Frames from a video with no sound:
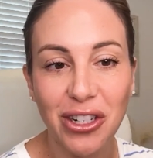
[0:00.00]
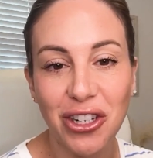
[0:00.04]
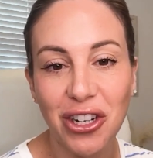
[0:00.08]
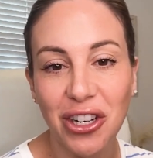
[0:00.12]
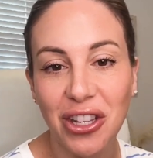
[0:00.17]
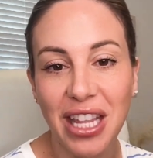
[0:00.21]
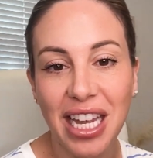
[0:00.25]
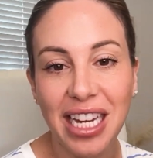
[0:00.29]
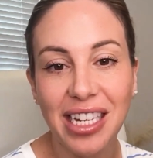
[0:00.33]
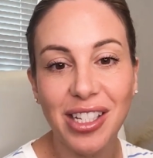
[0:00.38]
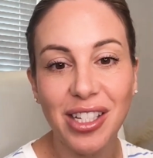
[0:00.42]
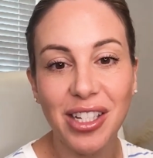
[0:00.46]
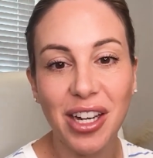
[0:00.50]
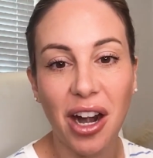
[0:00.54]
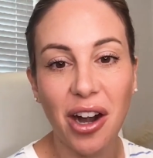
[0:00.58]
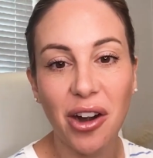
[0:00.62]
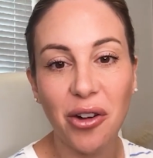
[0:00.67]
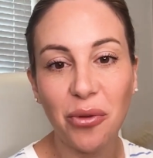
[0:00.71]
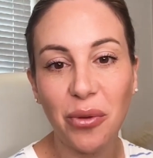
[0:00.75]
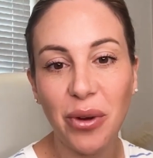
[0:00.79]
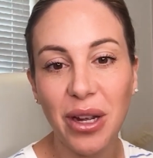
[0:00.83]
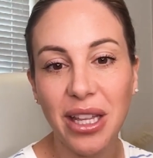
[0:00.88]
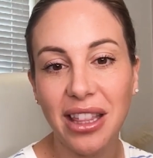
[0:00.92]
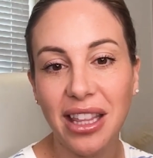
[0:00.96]
Should they
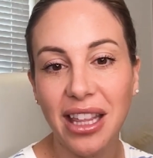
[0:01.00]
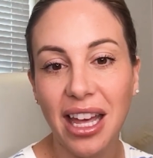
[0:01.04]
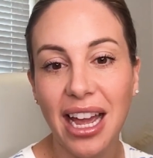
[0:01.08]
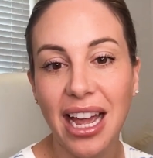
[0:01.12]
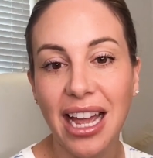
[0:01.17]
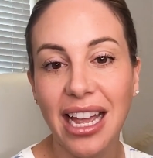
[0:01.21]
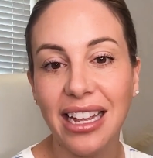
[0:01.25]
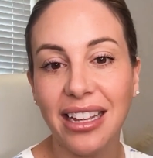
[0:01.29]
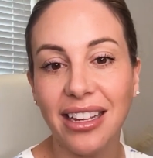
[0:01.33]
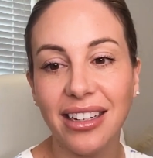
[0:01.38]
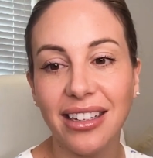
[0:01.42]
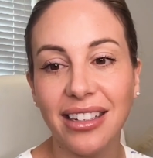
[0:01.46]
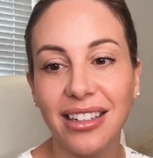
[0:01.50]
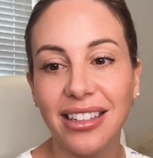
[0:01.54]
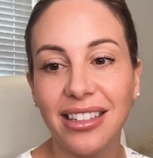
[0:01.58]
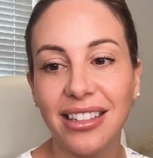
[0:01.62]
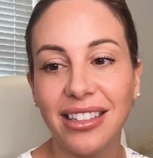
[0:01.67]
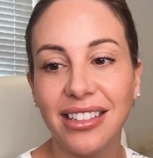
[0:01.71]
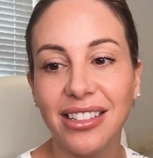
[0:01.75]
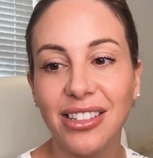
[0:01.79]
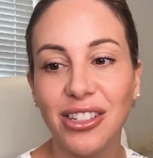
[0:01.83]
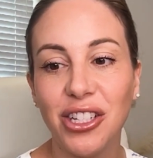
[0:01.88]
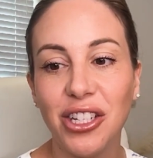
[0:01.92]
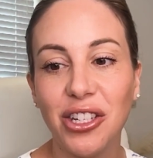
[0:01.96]
start with like
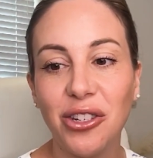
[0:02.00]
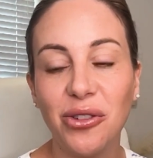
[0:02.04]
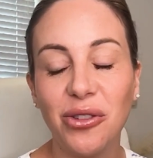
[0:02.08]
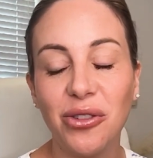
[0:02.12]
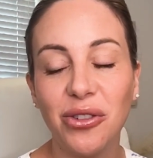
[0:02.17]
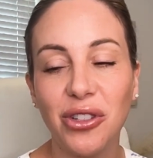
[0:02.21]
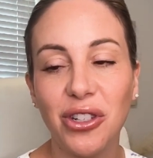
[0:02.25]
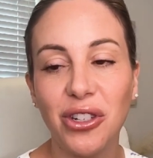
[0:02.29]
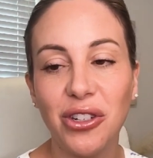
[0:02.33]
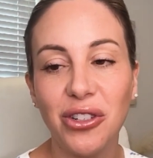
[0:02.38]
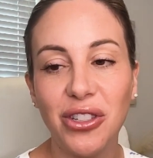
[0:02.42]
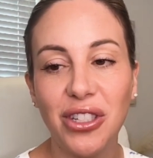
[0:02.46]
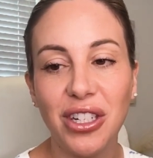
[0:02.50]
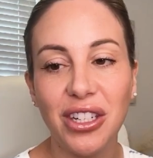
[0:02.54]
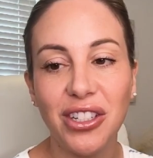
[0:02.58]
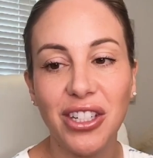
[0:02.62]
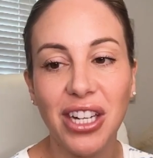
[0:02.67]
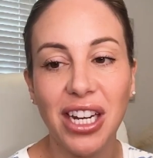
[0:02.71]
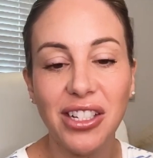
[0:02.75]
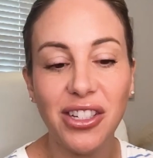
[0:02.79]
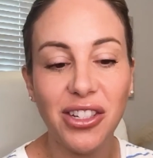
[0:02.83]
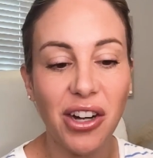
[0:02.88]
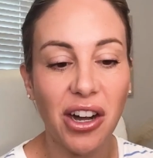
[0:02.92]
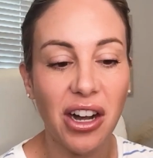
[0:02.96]
do you
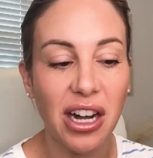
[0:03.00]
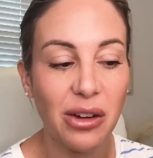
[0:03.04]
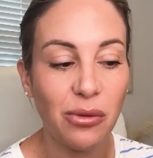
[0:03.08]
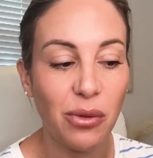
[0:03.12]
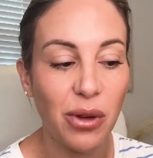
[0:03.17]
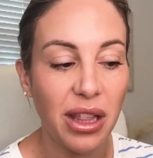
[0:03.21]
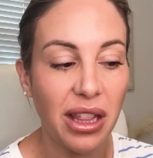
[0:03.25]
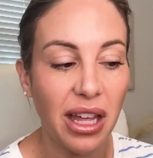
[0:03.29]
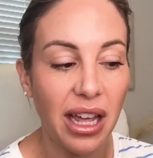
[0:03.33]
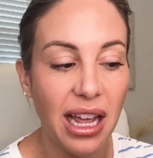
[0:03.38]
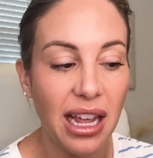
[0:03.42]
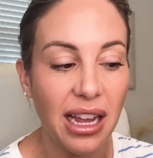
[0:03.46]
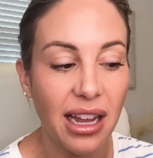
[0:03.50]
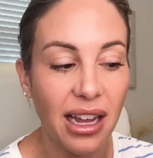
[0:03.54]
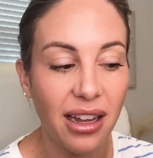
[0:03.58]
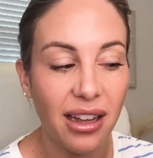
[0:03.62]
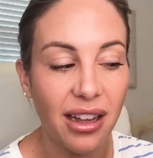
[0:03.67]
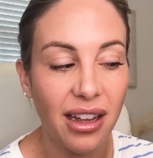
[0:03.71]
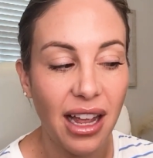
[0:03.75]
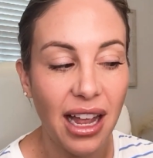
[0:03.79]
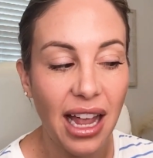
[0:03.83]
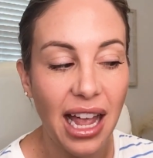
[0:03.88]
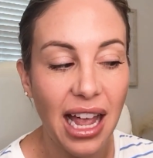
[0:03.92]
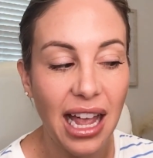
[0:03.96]
suggest starting with like,
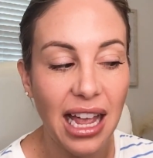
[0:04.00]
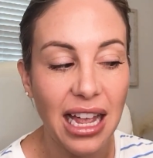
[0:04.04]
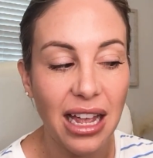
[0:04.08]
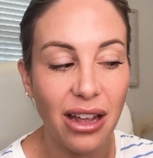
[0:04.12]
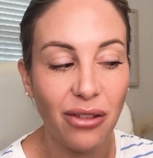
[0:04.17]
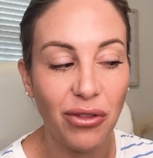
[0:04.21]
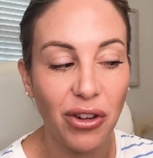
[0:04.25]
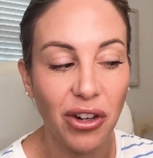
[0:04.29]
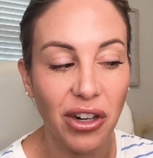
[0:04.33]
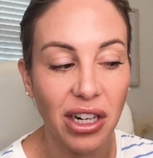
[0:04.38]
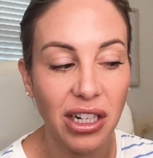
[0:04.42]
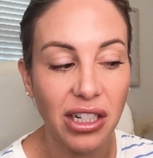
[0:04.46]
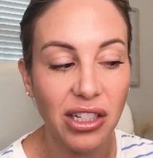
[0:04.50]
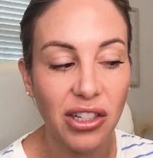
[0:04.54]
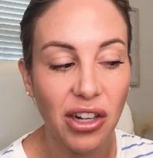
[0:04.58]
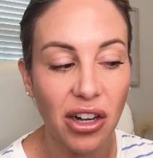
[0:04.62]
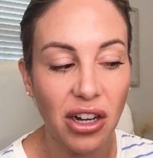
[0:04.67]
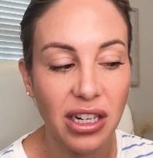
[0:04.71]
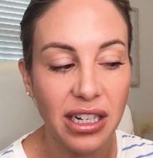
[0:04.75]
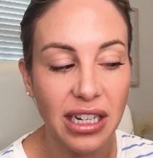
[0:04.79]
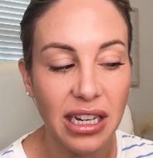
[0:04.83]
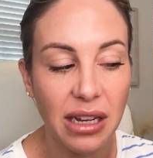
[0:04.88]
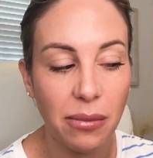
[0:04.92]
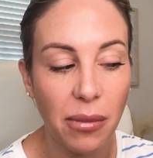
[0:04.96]
hey, if you're gonna
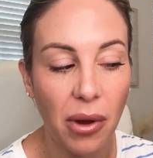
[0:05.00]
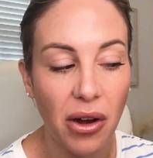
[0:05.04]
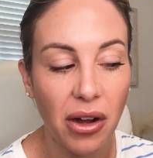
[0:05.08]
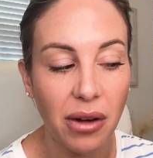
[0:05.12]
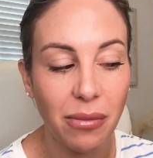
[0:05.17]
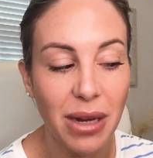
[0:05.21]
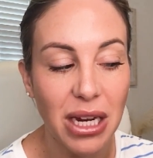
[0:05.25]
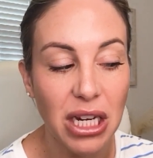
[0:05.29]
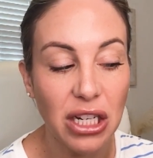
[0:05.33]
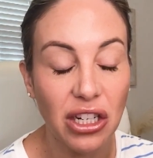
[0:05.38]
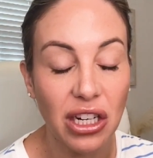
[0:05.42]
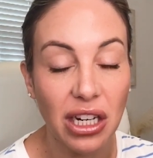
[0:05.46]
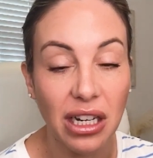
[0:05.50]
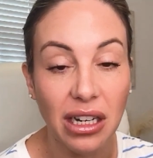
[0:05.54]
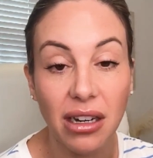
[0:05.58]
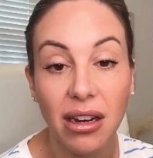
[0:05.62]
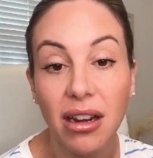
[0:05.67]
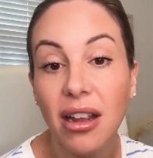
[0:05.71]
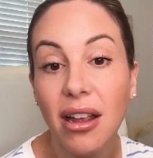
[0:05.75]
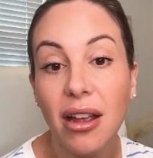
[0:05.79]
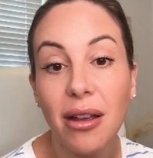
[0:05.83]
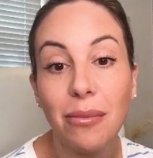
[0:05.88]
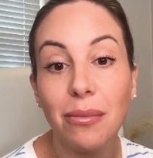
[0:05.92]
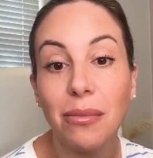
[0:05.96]
start DM automation,
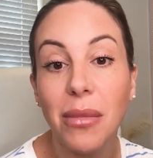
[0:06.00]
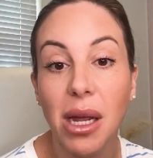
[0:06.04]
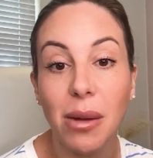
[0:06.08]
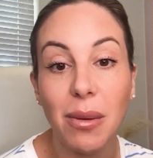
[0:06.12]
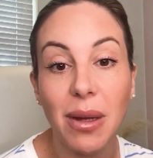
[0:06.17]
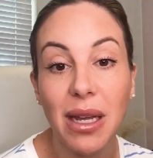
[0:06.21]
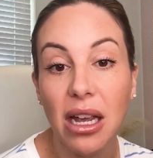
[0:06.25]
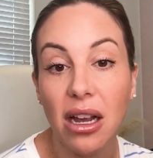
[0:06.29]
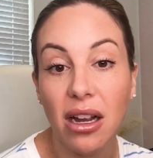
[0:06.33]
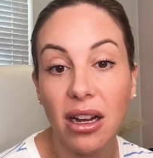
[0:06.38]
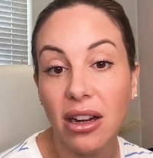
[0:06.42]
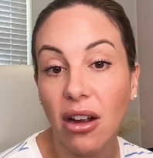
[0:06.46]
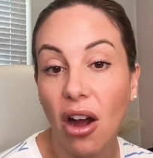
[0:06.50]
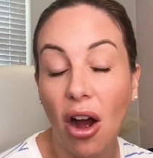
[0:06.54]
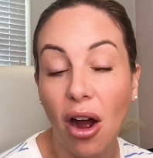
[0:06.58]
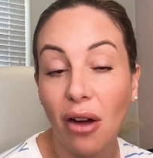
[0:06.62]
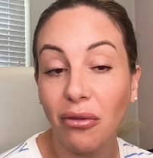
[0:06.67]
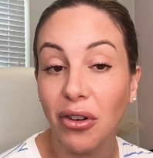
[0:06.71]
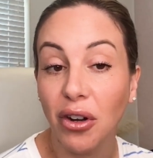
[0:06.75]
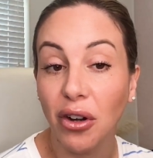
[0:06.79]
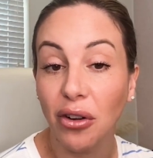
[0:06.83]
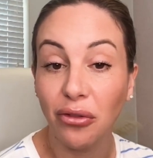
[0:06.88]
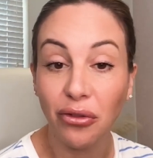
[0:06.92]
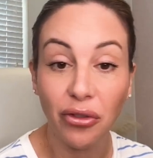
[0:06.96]
maybe
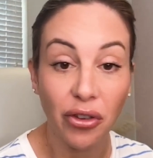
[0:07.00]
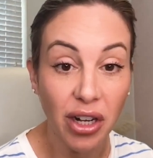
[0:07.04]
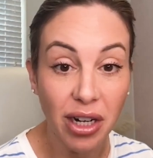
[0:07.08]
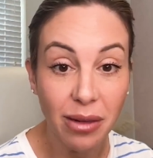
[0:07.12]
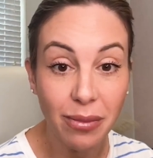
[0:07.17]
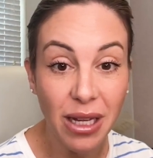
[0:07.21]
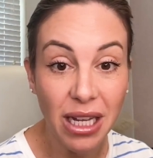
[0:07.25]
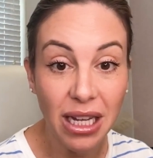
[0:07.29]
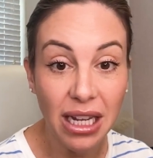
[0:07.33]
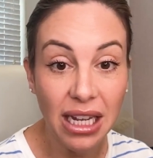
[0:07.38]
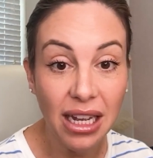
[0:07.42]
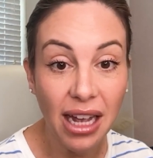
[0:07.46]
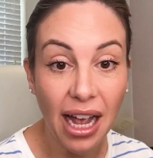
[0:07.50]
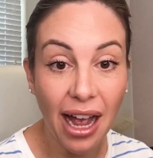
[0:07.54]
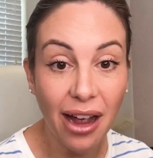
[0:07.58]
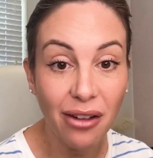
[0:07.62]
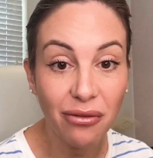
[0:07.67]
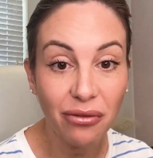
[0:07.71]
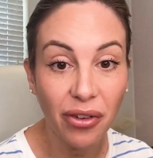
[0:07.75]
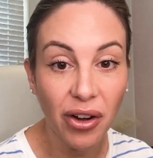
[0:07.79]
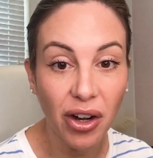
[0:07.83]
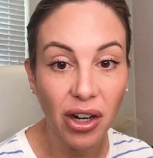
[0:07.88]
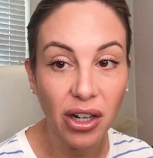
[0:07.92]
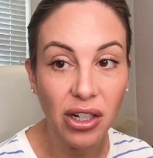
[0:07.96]
offer a freebie at
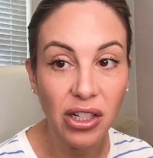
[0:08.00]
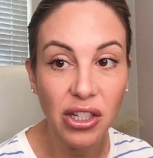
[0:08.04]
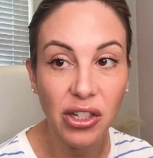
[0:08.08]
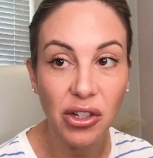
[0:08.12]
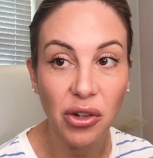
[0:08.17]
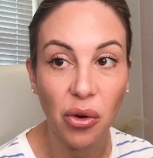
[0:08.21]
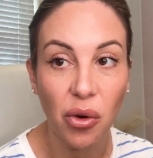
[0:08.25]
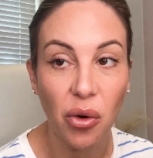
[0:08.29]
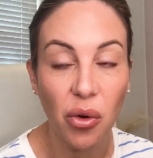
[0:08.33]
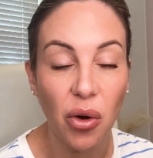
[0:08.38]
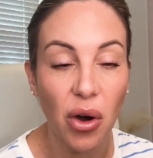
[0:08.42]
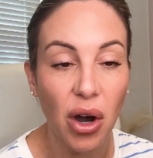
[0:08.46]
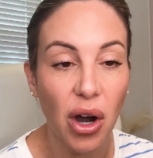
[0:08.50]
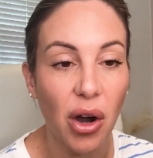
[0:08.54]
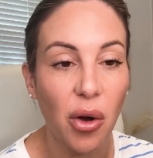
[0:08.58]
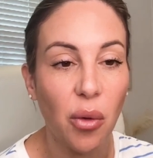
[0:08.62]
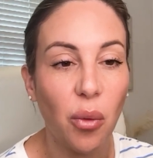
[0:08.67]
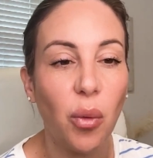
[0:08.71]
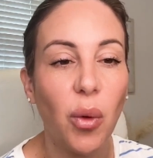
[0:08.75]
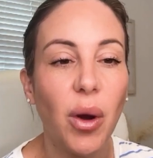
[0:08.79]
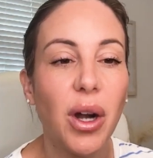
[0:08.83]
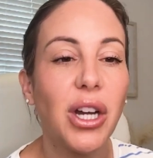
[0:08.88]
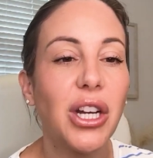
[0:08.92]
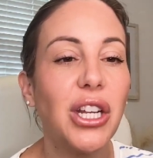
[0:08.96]
first? Or
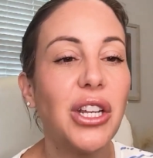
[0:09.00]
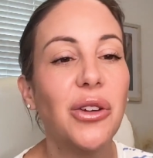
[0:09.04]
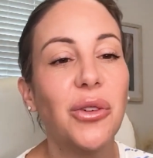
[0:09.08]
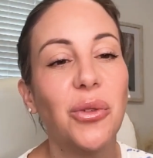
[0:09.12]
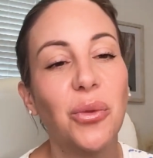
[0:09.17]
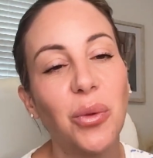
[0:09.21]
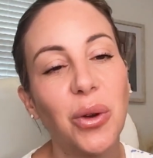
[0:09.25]
what are you